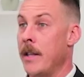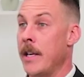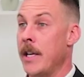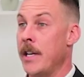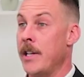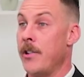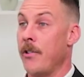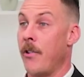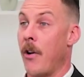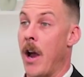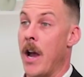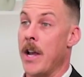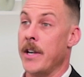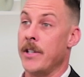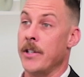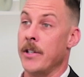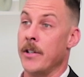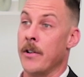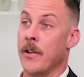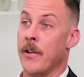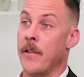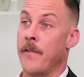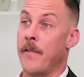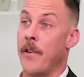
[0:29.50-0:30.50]
The
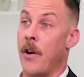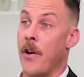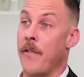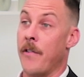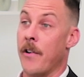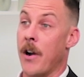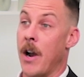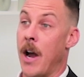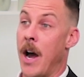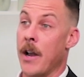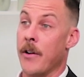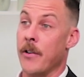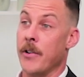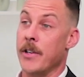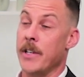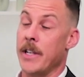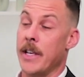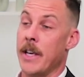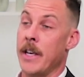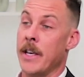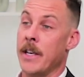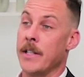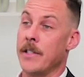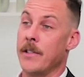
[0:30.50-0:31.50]
integration of over 100
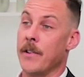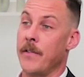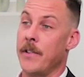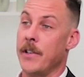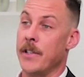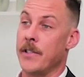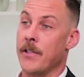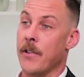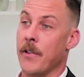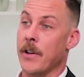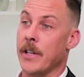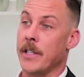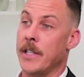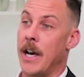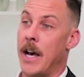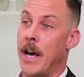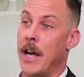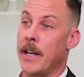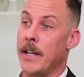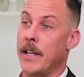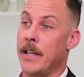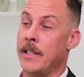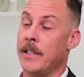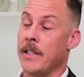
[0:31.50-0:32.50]
years of historic
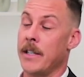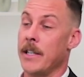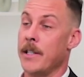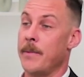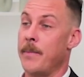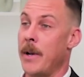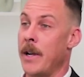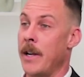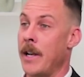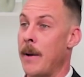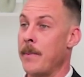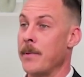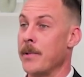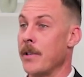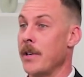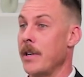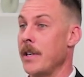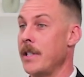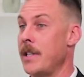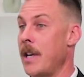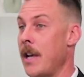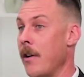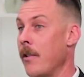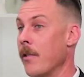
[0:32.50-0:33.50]
data has been absolutely
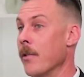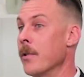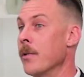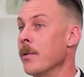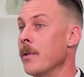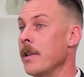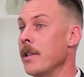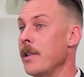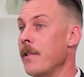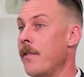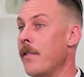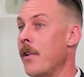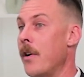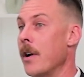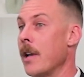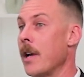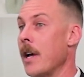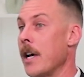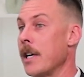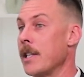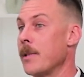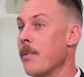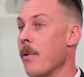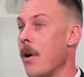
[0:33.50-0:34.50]
integral in
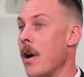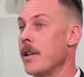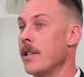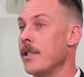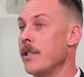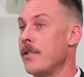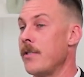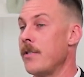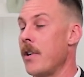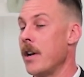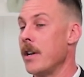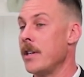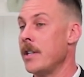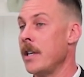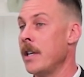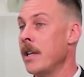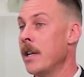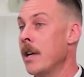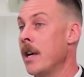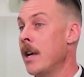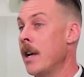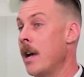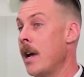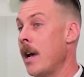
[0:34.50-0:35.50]
defining our exploration
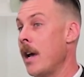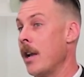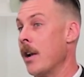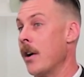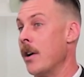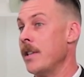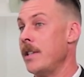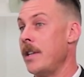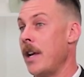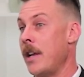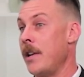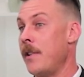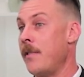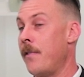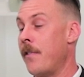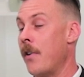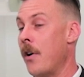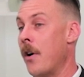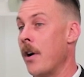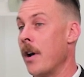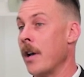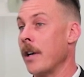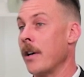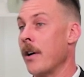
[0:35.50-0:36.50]
strategy and
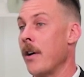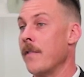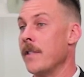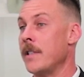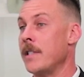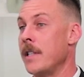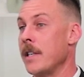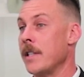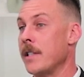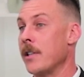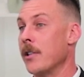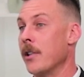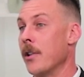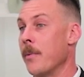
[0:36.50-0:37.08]
identifying over 6